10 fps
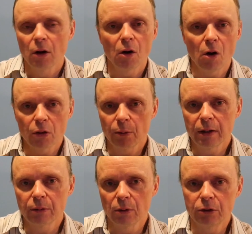all the way
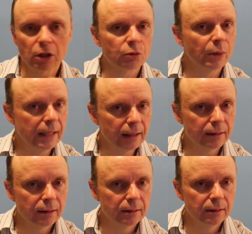through, just read
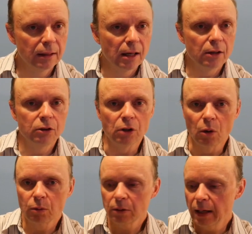it.
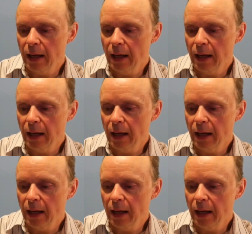Don't